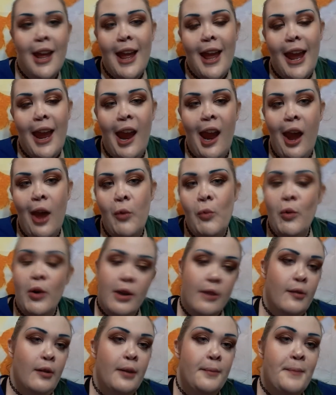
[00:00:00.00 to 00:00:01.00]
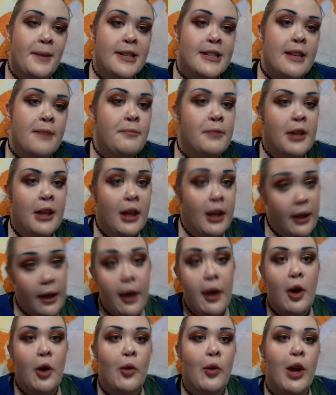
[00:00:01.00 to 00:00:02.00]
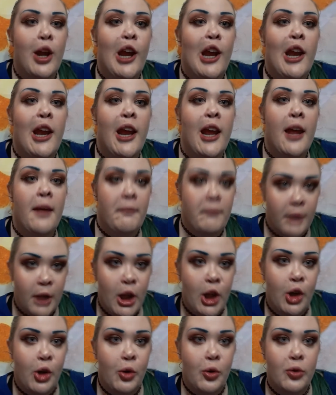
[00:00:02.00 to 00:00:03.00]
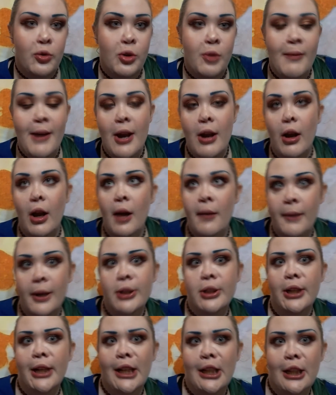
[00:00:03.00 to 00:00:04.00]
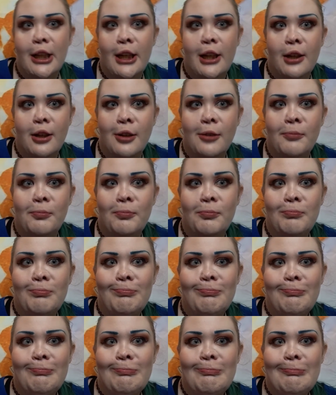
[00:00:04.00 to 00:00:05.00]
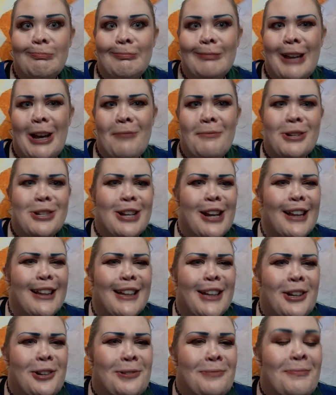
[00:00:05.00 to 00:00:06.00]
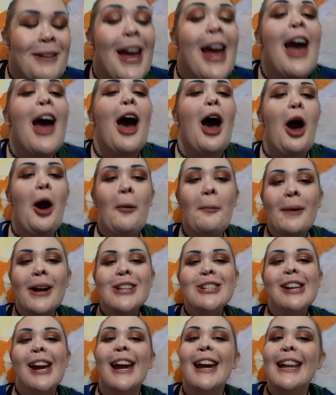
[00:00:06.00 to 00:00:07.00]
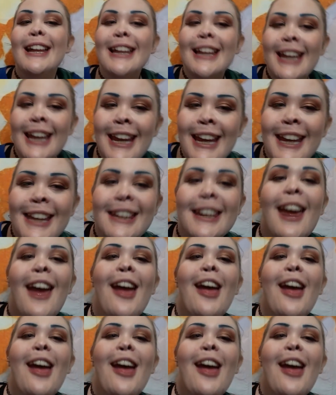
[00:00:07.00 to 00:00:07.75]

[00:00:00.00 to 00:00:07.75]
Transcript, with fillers: and one of them is completely coated in blue. No matter how much I cleaned them, how much I cleaned them, how much I clean.